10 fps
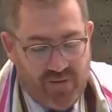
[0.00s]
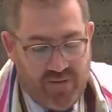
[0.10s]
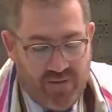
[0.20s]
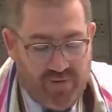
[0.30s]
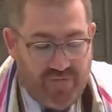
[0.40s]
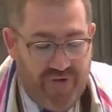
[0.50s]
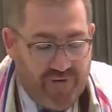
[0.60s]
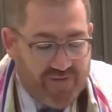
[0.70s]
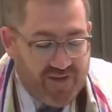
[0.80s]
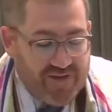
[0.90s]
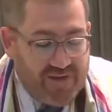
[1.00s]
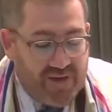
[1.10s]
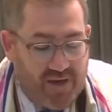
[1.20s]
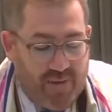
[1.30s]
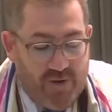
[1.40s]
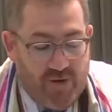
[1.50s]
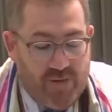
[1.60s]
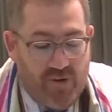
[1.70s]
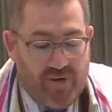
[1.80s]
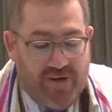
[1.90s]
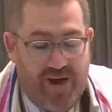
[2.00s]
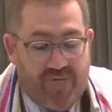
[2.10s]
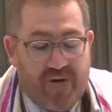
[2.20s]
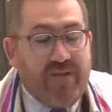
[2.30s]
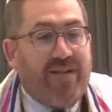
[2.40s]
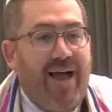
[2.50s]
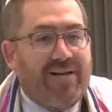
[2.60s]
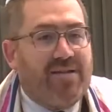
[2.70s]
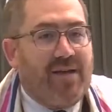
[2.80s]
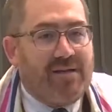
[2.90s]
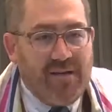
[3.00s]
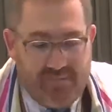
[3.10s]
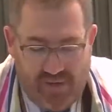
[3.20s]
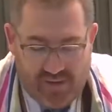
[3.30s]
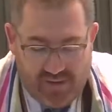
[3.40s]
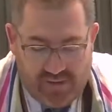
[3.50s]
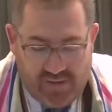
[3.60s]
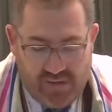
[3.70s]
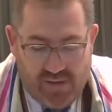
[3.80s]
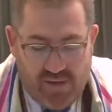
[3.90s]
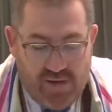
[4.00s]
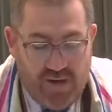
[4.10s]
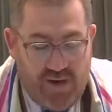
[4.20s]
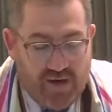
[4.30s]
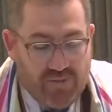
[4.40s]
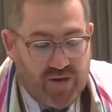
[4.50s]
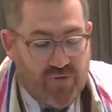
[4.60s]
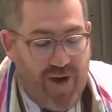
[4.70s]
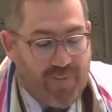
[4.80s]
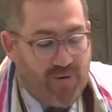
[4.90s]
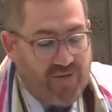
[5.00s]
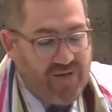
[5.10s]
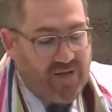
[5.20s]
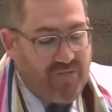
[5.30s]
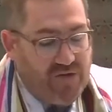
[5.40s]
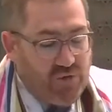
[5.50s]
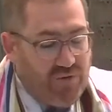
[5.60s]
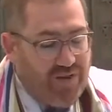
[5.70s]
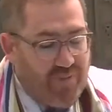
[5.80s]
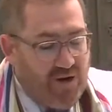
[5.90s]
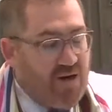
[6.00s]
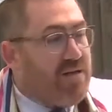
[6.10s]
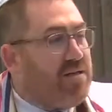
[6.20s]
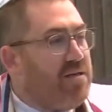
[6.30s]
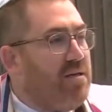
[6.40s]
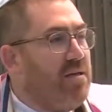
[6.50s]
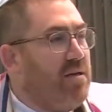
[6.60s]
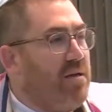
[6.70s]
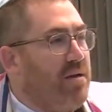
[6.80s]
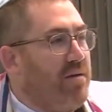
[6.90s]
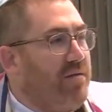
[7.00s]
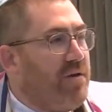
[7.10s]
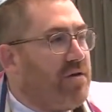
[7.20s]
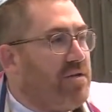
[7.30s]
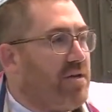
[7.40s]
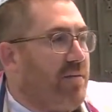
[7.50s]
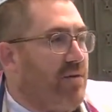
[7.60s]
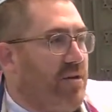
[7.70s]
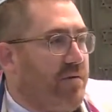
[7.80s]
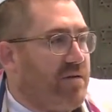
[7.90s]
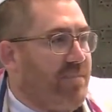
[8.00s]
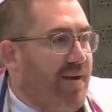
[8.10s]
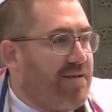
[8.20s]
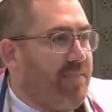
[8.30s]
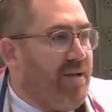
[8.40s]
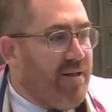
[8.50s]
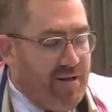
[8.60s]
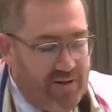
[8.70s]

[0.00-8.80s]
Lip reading: We felt this as a community more than ever in the last 18 months, as we grapple with individual liberties versus communal responsibility.